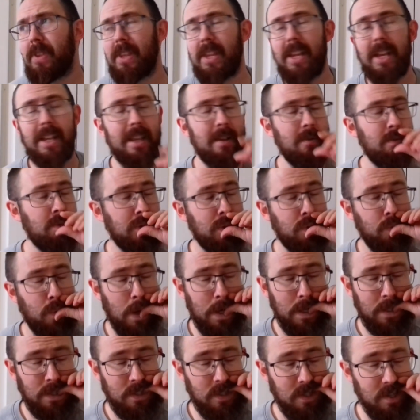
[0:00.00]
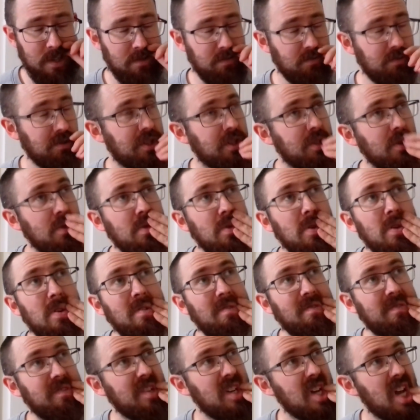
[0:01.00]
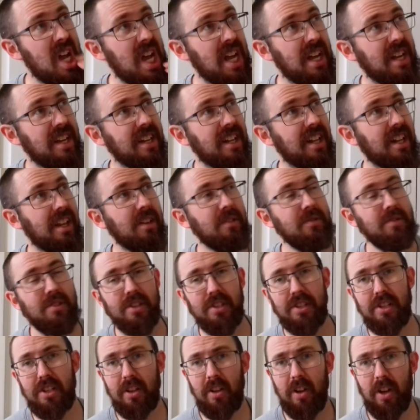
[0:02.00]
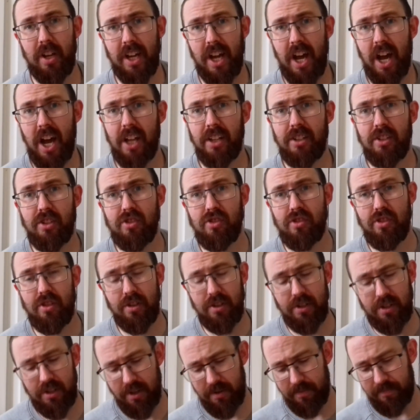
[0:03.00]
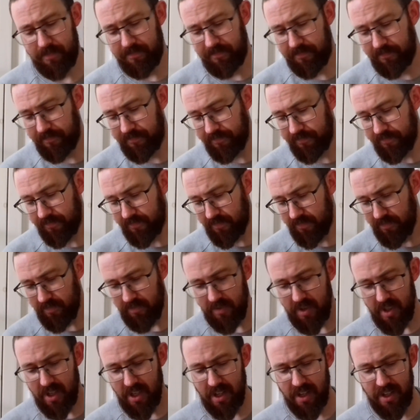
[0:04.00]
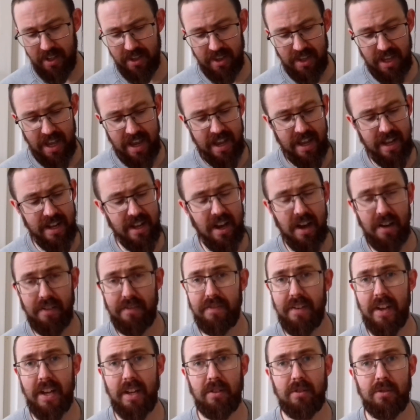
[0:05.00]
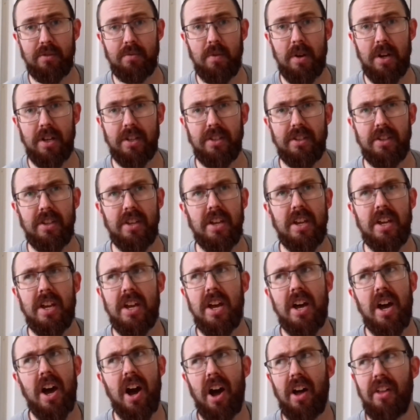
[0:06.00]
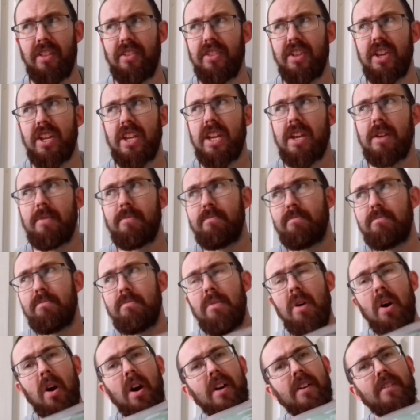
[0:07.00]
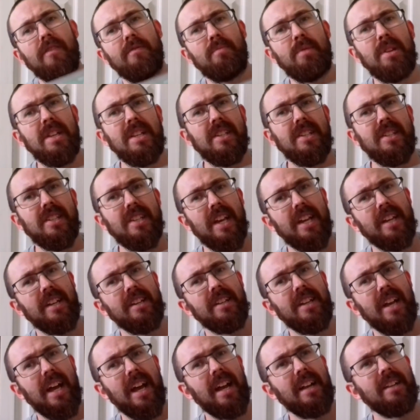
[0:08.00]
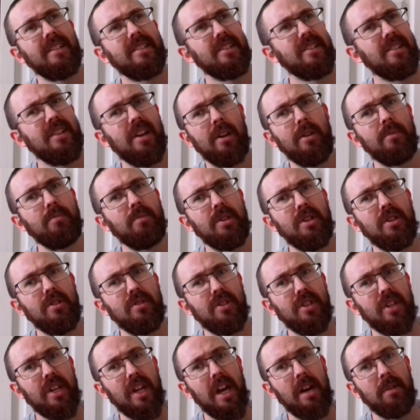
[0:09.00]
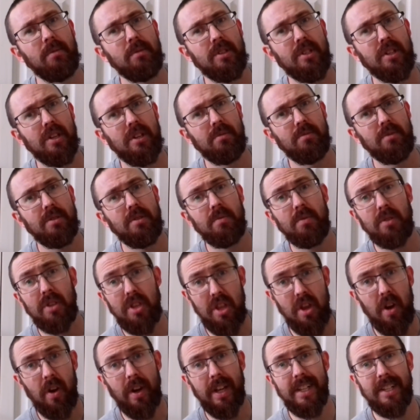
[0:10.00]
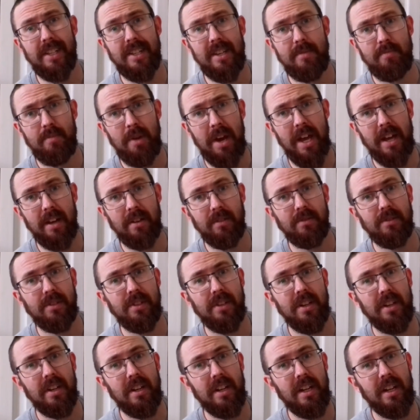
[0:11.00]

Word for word: Then there was ones that were sort of closer to like 100. Then I found one, I think it might have been second hand, it had only been used a couple of times, that was £90.